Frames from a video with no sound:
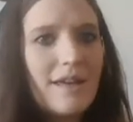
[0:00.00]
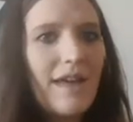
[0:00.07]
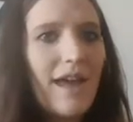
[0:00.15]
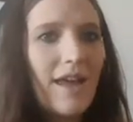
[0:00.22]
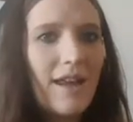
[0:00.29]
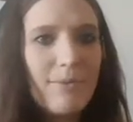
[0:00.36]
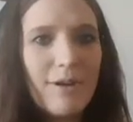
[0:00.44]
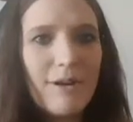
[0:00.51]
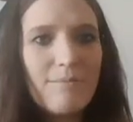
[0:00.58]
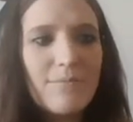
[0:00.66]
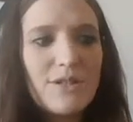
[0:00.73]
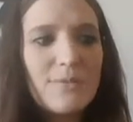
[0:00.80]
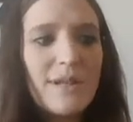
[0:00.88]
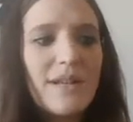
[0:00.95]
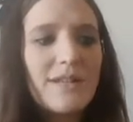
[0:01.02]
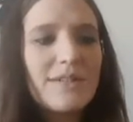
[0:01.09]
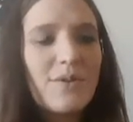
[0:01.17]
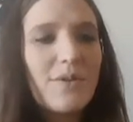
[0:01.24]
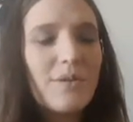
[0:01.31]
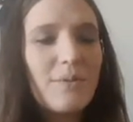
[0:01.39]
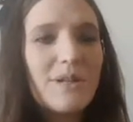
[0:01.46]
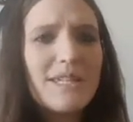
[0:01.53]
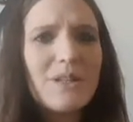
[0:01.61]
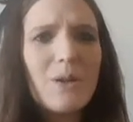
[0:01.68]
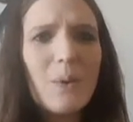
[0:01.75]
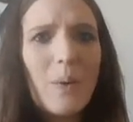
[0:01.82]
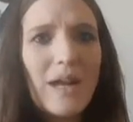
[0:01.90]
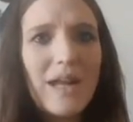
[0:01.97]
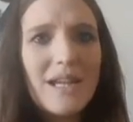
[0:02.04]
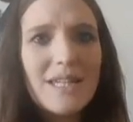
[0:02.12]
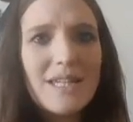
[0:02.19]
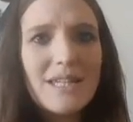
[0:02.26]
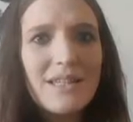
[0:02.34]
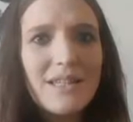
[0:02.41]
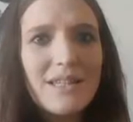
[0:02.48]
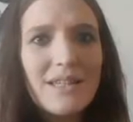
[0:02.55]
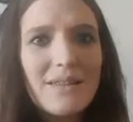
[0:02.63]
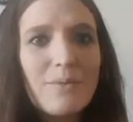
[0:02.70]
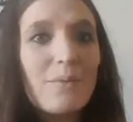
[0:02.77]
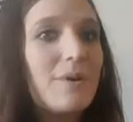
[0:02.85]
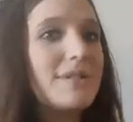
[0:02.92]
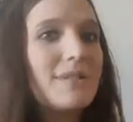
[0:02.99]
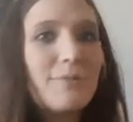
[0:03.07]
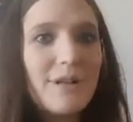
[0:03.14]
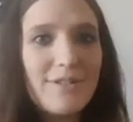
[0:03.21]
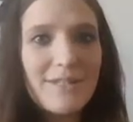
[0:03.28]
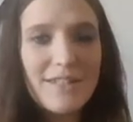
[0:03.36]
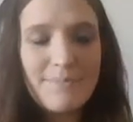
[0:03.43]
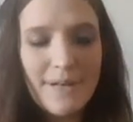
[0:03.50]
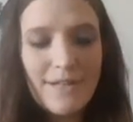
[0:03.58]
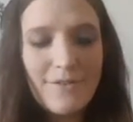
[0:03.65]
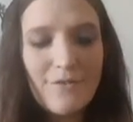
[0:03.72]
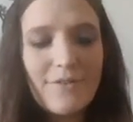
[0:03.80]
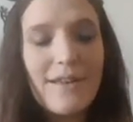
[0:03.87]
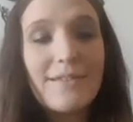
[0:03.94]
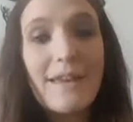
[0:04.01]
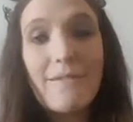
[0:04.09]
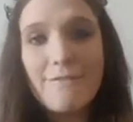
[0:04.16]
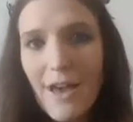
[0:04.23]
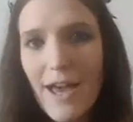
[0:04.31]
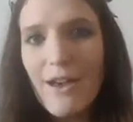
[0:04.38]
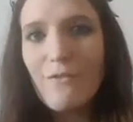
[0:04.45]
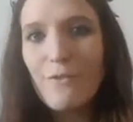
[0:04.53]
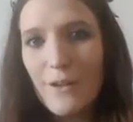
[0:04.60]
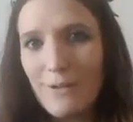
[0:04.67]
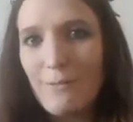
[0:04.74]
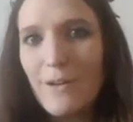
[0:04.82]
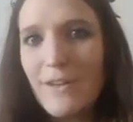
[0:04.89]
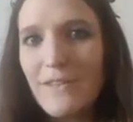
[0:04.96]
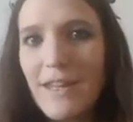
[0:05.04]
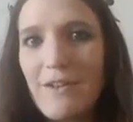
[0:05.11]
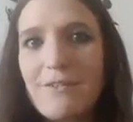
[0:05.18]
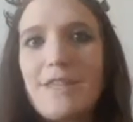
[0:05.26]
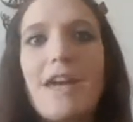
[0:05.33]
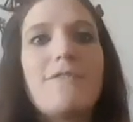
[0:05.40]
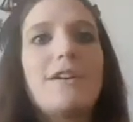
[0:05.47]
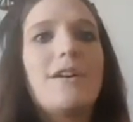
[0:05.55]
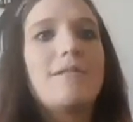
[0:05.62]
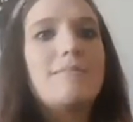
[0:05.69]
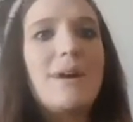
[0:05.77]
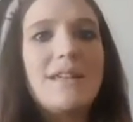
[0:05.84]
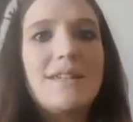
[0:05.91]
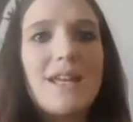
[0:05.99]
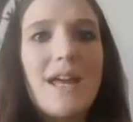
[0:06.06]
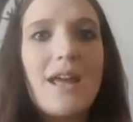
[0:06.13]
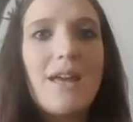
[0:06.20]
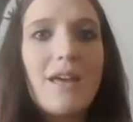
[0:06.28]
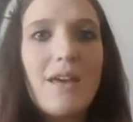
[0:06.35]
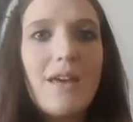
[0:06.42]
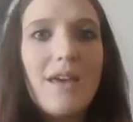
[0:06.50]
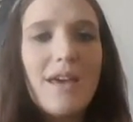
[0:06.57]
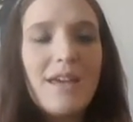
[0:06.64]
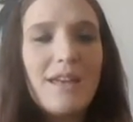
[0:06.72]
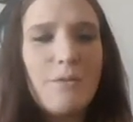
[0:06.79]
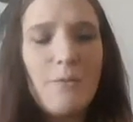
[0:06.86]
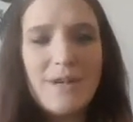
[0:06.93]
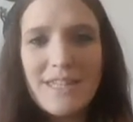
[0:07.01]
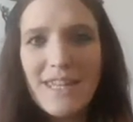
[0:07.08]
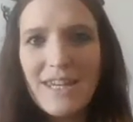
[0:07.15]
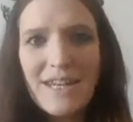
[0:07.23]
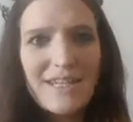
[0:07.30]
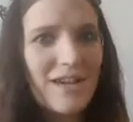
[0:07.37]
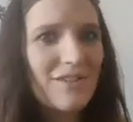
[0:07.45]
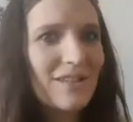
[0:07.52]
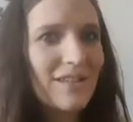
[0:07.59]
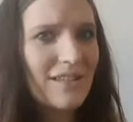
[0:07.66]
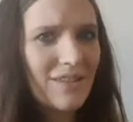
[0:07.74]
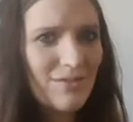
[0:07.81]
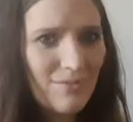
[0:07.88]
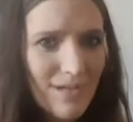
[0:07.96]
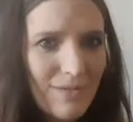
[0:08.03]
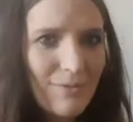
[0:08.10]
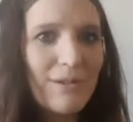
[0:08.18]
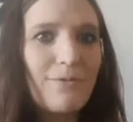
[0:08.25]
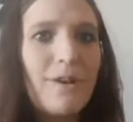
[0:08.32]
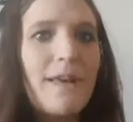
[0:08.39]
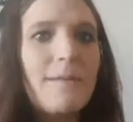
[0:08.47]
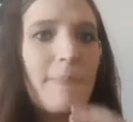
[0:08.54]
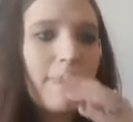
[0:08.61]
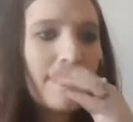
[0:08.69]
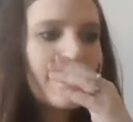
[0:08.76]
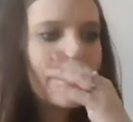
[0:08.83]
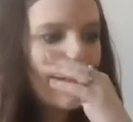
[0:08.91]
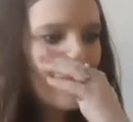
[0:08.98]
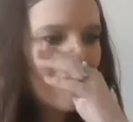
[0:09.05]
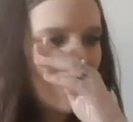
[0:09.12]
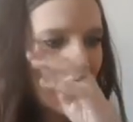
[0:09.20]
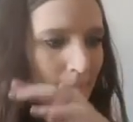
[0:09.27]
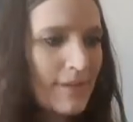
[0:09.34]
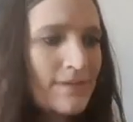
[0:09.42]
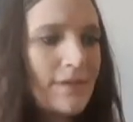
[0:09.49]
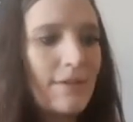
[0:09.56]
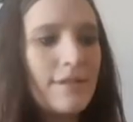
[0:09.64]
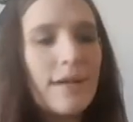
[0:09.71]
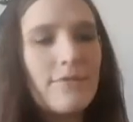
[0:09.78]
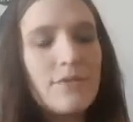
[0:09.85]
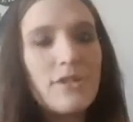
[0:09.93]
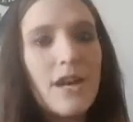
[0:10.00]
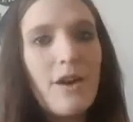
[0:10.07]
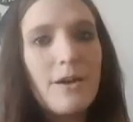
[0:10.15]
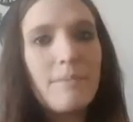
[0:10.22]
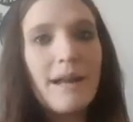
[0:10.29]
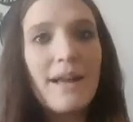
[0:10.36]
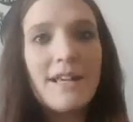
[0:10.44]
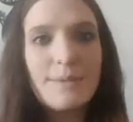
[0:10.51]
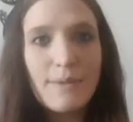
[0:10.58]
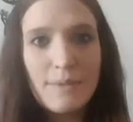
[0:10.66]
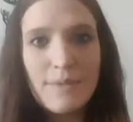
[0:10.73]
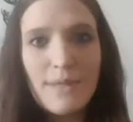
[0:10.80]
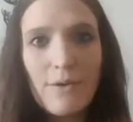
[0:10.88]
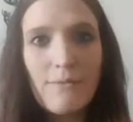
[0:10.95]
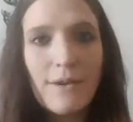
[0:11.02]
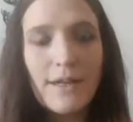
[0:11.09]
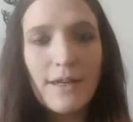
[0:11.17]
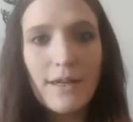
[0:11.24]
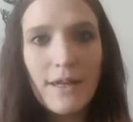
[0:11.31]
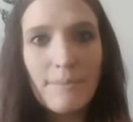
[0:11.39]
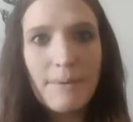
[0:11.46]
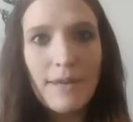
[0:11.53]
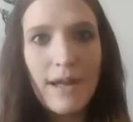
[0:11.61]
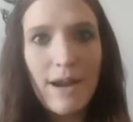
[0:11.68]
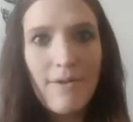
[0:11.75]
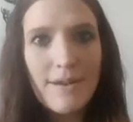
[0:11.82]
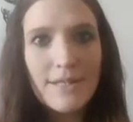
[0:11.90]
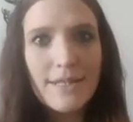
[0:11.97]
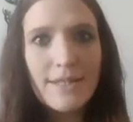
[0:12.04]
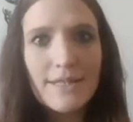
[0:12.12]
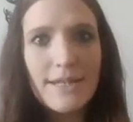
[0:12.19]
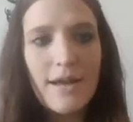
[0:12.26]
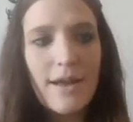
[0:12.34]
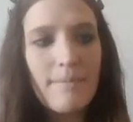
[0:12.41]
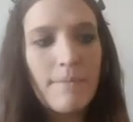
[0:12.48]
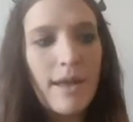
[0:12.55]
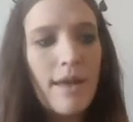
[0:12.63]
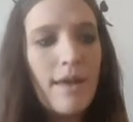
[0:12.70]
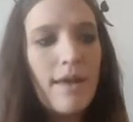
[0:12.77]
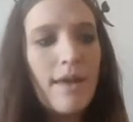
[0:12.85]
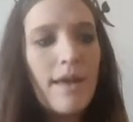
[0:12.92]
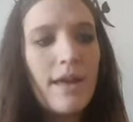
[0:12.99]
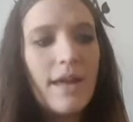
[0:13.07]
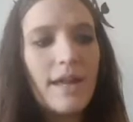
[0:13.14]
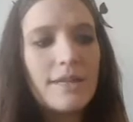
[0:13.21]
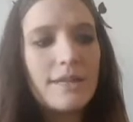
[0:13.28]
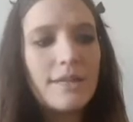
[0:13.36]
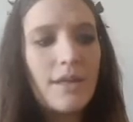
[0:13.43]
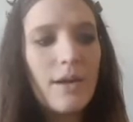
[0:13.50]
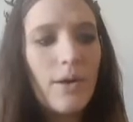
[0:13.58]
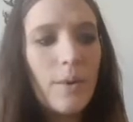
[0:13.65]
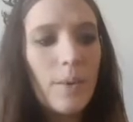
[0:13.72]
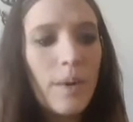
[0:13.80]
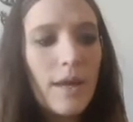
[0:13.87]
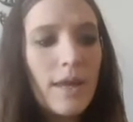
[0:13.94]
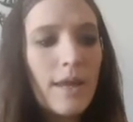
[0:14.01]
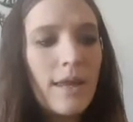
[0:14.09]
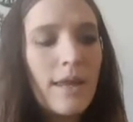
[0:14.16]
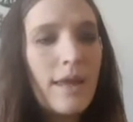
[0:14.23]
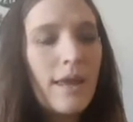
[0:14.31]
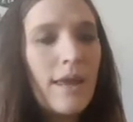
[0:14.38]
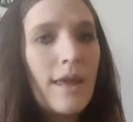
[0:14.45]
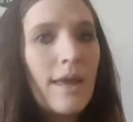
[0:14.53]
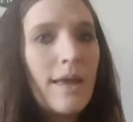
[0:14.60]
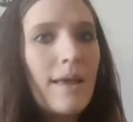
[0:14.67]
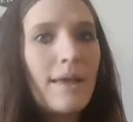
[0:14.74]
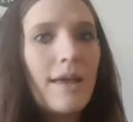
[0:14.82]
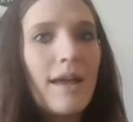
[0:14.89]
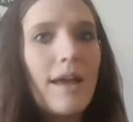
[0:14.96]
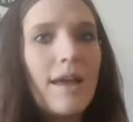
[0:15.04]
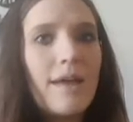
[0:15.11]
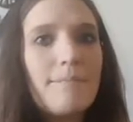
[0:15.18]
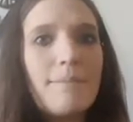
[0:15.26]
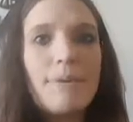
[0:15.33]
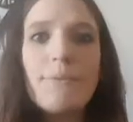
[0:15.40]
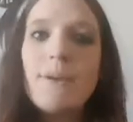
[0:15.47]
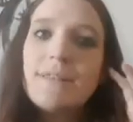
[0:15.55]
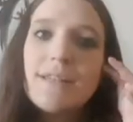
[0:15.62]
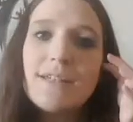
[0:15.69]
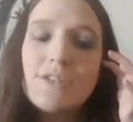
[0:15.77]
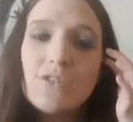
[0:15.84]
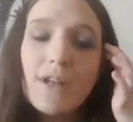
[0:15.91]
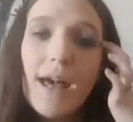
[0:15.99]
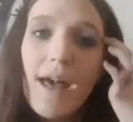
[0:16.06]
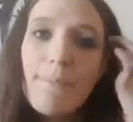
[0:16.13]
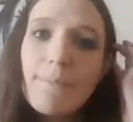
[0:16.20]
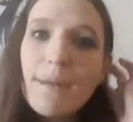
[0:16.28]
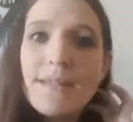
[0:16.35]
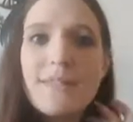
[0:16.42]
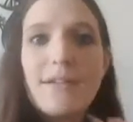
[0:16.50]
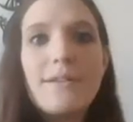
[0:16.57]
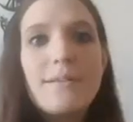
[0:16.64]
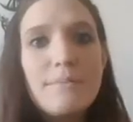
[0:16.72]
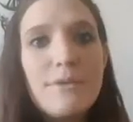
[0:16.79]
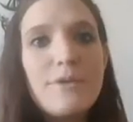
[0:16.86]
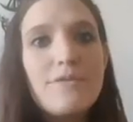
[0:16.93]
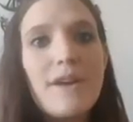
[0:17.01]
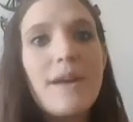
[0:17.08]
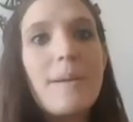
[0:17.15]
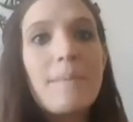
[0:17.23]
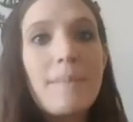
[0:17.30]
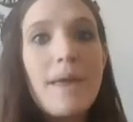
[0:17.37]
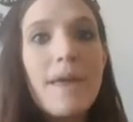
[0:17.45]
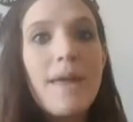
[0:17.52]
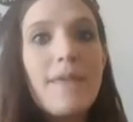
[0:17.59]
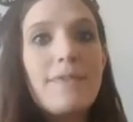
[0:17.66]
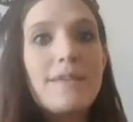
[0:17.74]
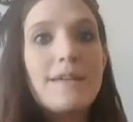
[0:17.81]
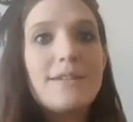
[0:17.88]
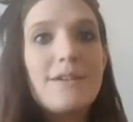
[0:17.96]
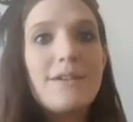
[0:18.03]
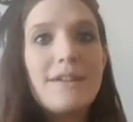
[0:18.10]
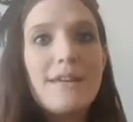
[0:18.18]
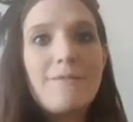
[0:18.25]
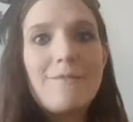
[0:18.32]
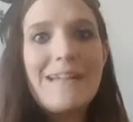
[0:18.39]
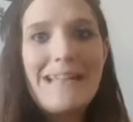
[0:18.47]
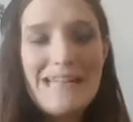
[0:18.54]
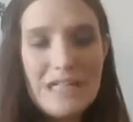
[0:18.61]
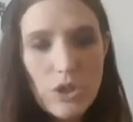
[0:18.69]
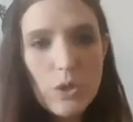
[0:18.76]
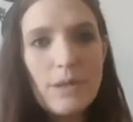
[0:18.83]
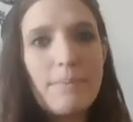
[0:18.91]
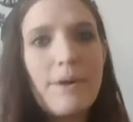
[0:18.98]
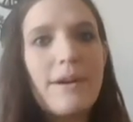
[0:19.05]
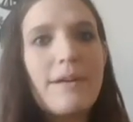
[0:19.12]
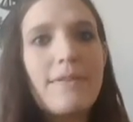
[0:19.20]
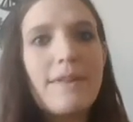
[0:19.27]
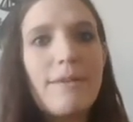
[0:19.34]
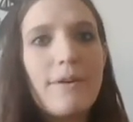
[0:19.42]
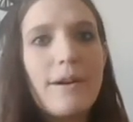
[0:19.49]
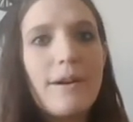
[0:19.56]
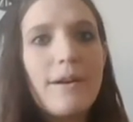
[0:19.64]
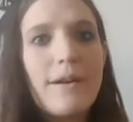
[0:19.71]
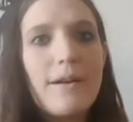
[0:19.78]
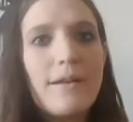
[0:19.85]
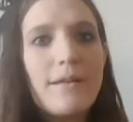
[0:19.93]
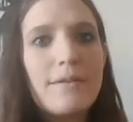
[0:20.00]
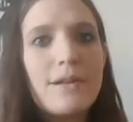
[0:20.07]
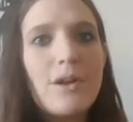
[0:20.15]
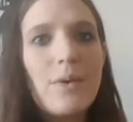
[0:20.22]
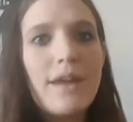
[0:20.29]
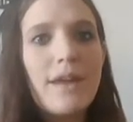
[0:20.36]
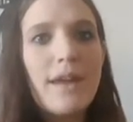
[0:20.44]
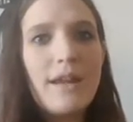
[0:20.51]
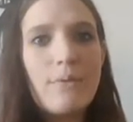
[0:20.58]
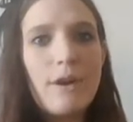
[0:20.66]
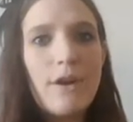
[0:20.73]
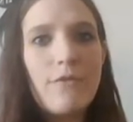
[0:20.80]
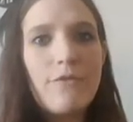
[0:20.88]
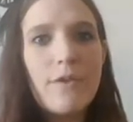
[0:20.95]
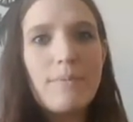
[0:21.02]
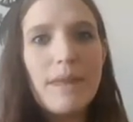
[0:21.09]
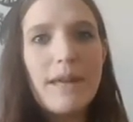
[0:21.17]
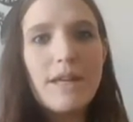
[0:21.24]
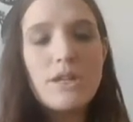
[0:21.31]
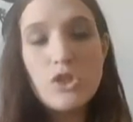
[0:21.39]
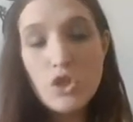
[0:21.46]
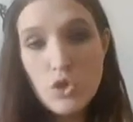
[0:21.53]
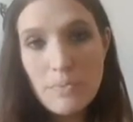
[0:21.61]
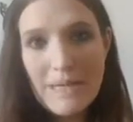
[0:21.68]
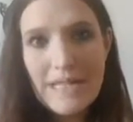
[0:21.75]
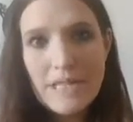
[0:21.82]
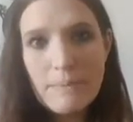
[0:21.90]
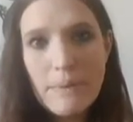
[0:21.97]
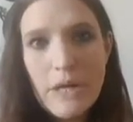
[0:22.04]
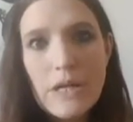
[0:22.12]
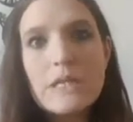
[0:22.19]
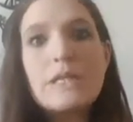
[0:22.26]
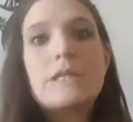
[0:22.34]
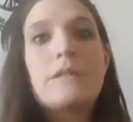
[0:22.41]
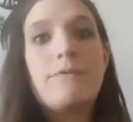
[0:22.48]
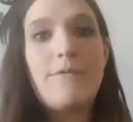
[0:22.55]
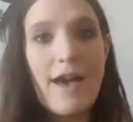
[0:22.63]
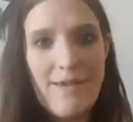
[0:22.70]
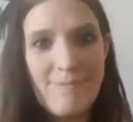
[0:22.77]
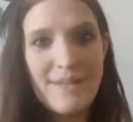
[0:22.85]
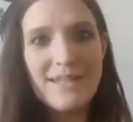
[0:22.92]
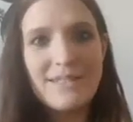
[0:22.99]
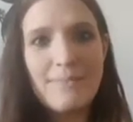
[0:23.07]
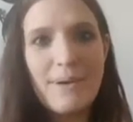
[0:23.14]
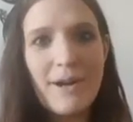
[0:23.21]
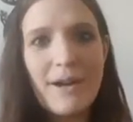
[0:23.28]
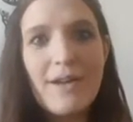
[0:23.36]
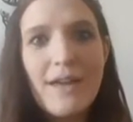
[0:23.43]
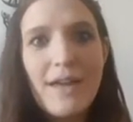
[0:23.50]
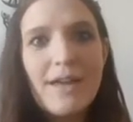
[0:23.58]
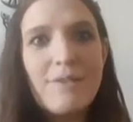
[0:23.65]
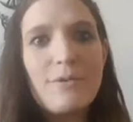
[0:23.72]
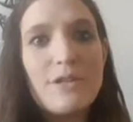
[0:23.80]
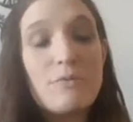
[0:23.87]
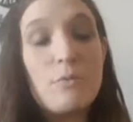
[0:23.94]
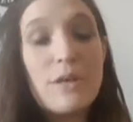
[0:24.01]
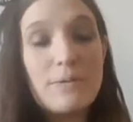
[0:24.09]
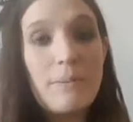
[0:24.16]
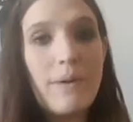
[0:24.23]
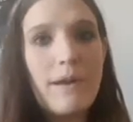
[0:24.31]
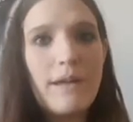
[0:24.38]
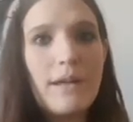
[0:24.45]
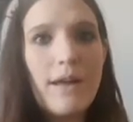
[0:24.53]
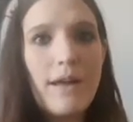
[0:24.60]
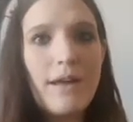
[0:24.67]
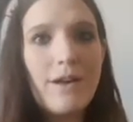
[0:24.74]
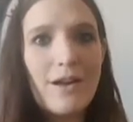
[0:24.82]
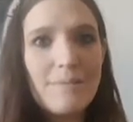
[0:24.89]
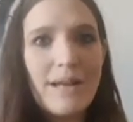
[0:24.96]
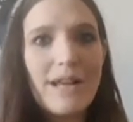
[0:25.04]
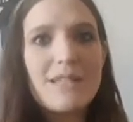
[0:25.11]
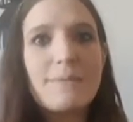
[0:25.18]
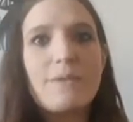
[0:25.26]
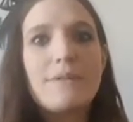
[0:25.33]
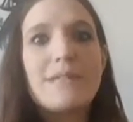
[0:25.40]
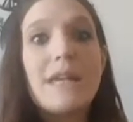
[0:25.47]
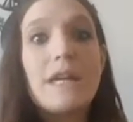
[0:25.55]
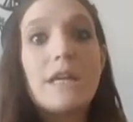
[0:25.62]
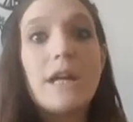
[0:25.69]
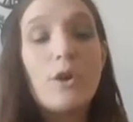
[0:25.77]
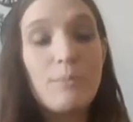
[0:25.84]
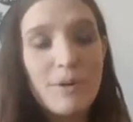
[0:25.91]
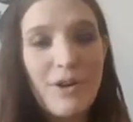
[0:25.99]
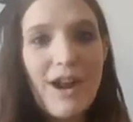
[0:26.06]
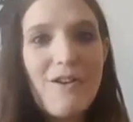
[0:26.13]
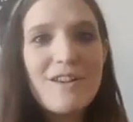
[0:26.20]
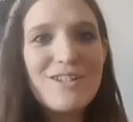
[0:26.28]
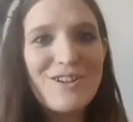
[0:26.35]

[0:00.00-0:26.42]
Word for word: anywhere in between. So it wasn't what I was expecting for like that 5-1-1 like I was having on Monday, and wasn't getting down to 3-1-1. So I stood up and started to have a shower. My husband was out running a couple errands at the time. And so, but once I stood up and started moving, they started to get really short apart, and they were going anywhere from like 2 minutes apart to 5 minutes apart, which at which point I called my husband and was like, I hope your errands